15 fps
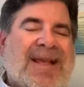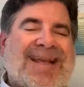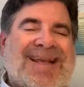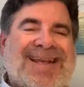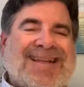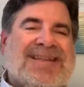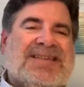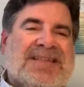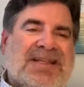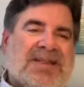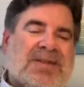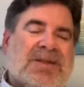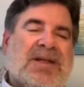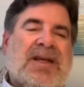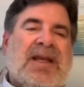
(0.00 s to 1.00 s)
It is
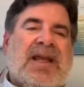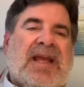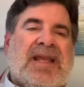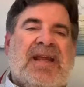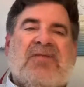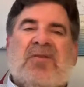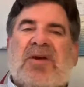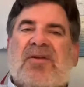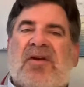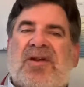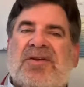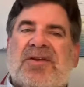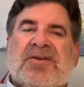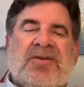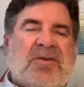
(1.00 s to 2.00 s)
killer. And they've went
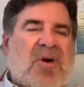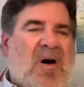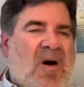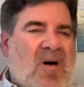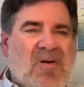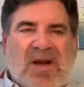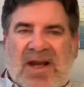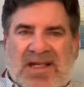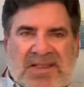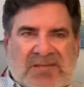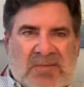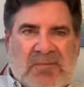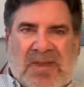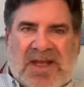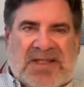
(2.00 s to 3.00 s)
on to do all kinds
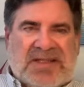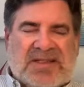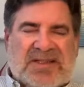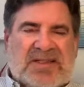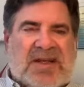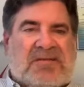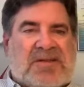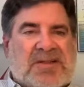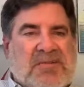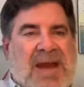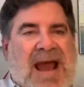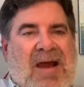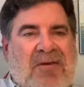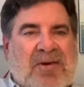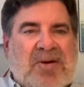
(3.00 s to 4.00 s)
of amazing stuff. It's
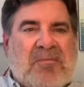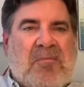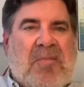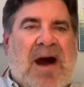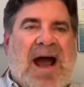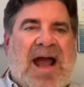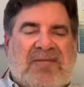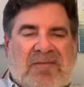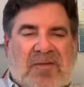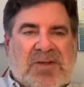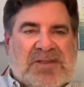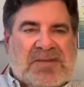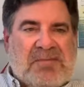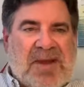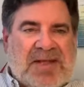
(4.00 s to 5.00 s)
powered by
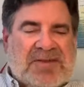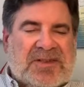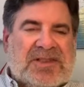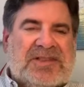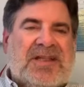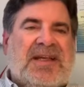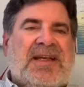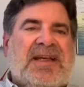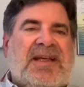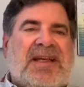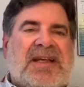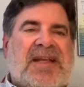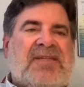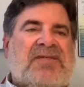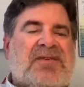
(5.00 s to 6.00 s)
Voice Metrics.
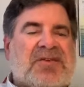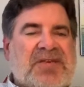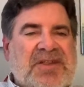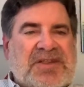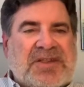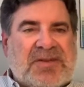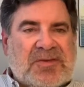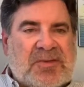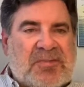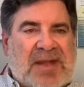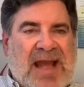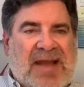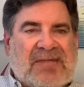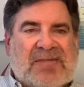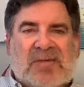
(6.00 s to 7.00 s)
And they've turned this into a
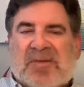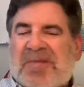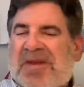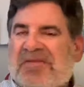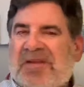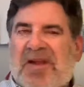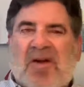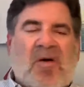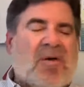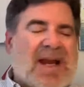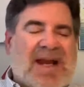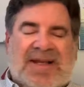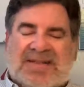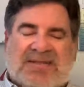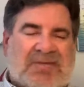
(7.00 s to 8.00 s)
platform. They've done all
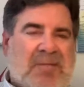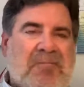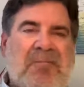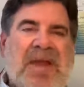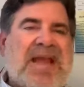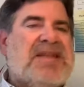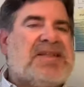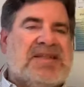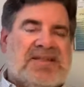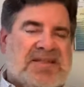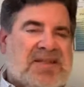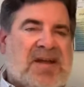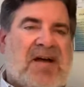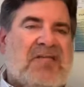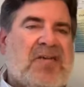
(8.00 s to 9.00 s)
kinds of amazing
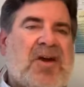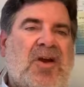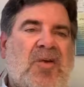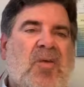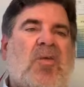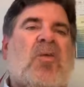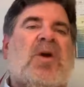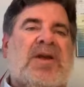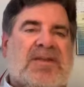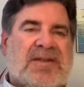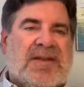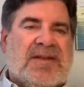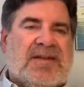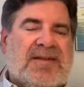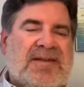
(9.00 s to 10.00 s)
stuff with it.